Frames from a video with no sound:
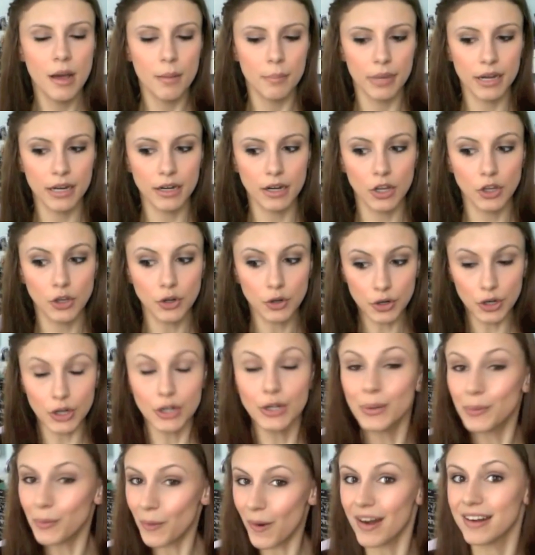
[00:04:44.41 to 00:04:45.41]
But you're
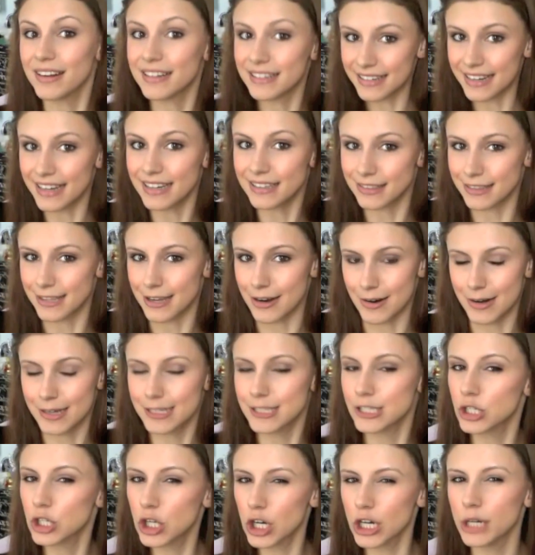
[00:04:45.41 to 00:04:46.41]
going to want to get there.
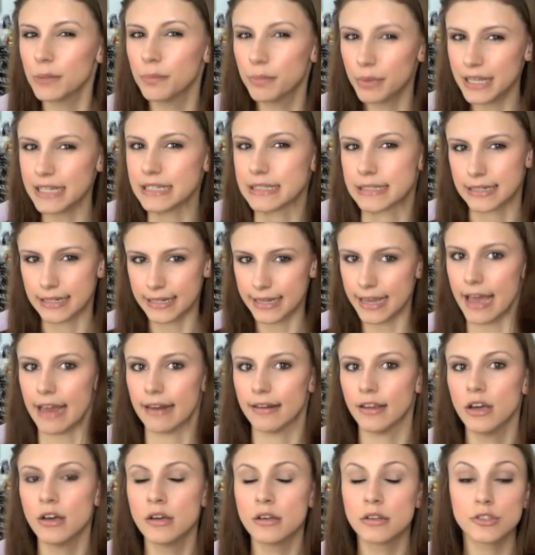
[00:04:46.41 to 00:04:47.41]
It's a good place to get.